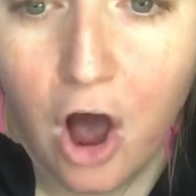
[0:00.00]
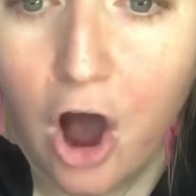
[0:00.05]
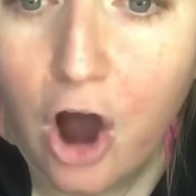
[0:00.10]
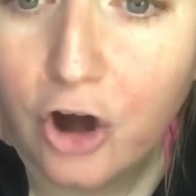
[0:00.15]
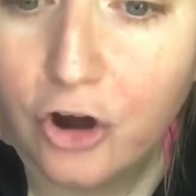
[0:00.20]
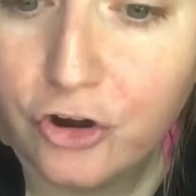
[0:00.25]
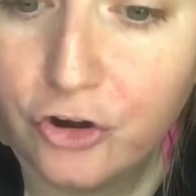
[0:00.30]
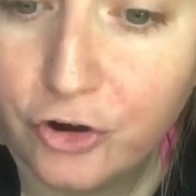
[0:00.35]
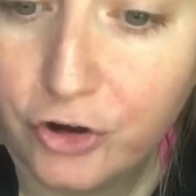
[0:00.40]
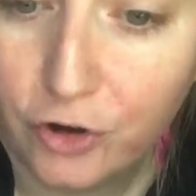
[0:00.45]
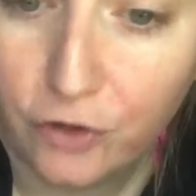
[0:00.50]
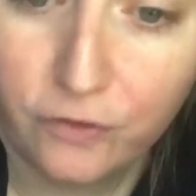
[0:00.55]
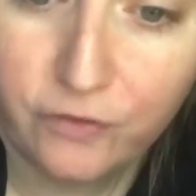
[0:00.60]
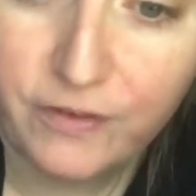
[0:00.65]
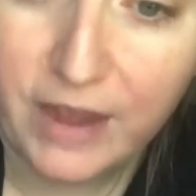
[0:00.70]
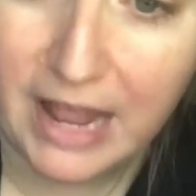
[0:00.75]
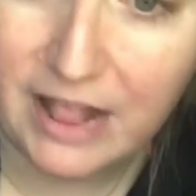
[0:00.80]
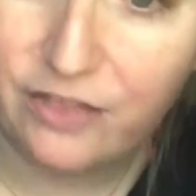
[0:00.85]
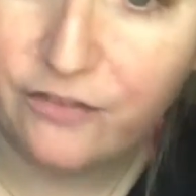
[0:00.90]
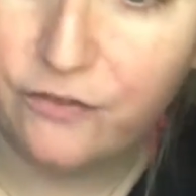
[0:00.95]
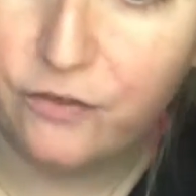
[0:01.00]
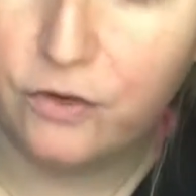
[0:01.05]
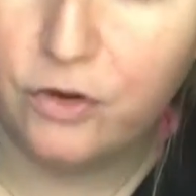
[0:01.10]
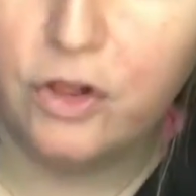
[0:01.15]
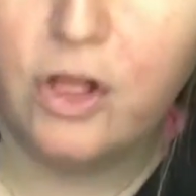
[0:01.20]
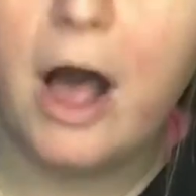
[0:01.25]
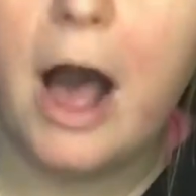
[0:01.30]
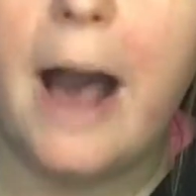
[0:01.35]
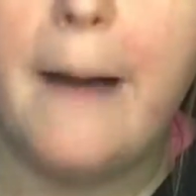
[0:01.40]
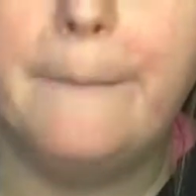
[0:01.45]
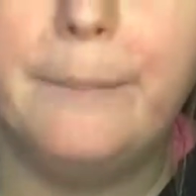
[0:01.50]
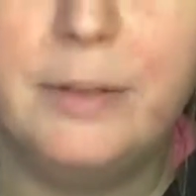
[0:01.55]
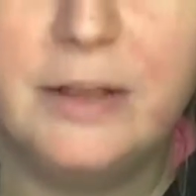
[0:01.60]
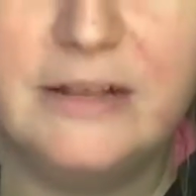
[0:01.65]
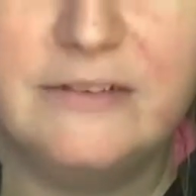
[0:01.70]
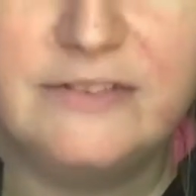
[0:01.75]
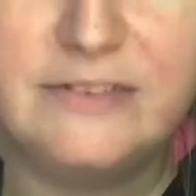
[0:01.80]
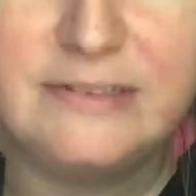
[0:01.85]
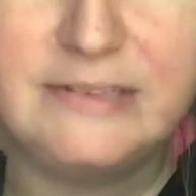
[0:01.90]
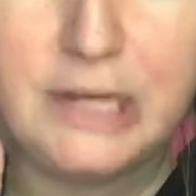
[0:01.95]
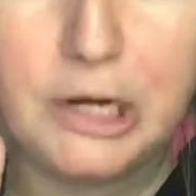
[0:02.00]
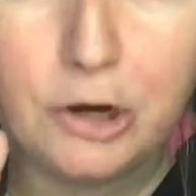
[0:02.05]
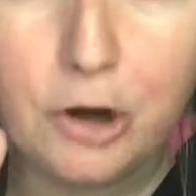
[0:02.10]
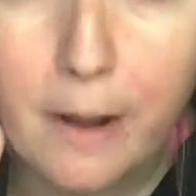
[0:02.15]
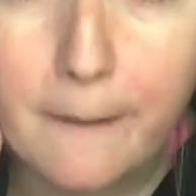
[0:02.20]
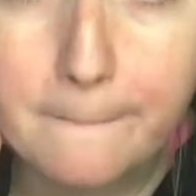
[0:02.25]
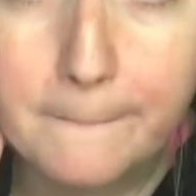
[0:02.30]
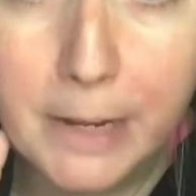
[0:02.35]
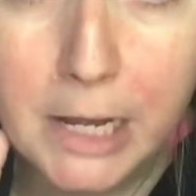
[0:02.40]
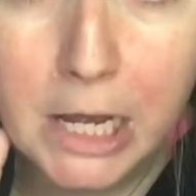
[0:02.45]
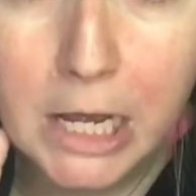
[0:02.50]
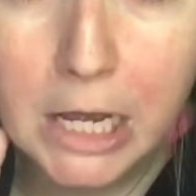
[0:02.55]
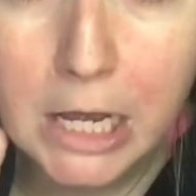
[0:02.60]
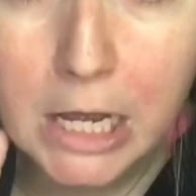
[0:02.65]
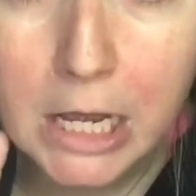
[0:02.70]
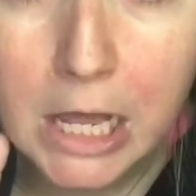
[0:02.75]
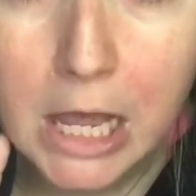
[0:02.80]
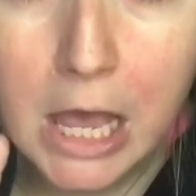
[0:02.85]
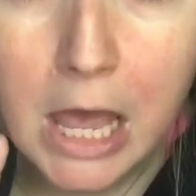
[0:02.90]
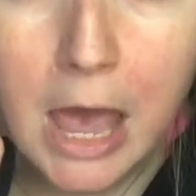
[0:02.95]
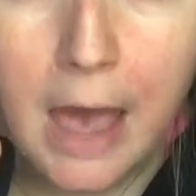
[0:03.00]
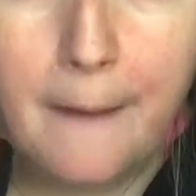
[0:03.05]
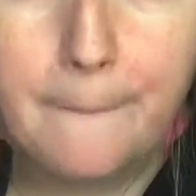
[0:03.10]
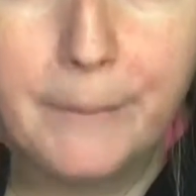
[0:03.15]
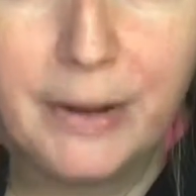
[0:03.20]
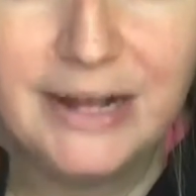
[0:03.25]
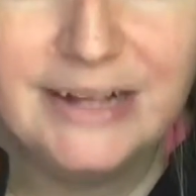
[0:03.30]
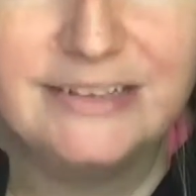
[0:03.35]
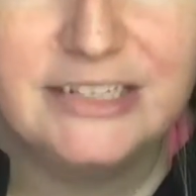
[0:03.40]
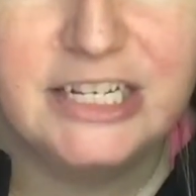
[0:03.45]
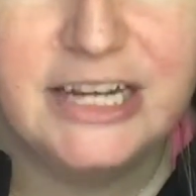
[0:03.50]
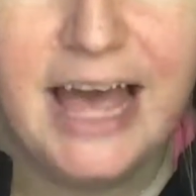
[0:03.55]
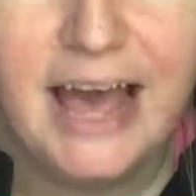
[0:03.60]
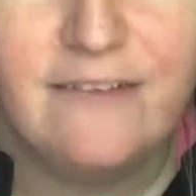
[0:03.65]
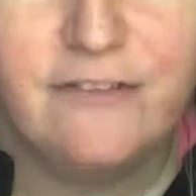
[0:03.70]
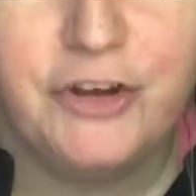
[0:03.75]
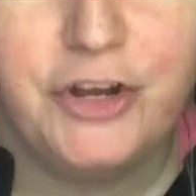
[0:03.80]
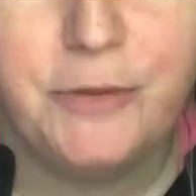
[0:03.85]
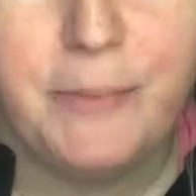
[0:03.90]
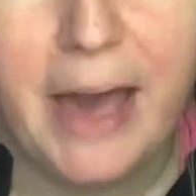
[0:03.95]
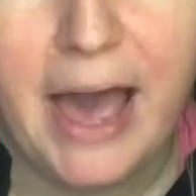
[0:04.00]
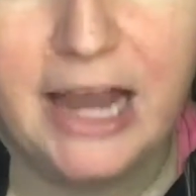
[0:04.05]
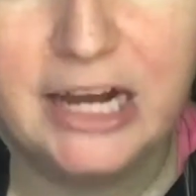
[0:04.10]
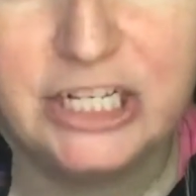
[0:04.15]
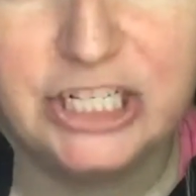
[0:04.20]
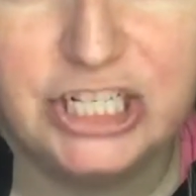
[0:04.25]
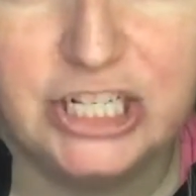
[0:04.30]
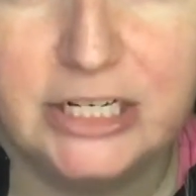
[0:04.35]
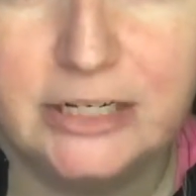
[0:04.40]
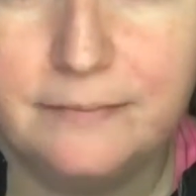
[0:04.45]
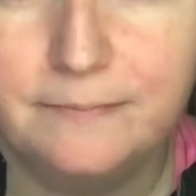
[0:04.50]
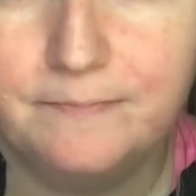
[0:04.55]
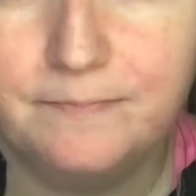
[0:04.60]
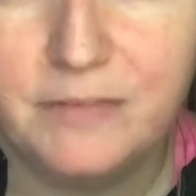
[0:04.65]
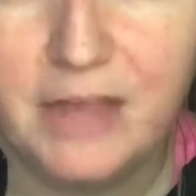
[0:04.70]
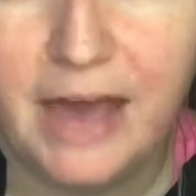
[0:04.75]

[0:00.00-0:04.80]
our good old faithful Uplift Serum, but it's going to have a new packaging.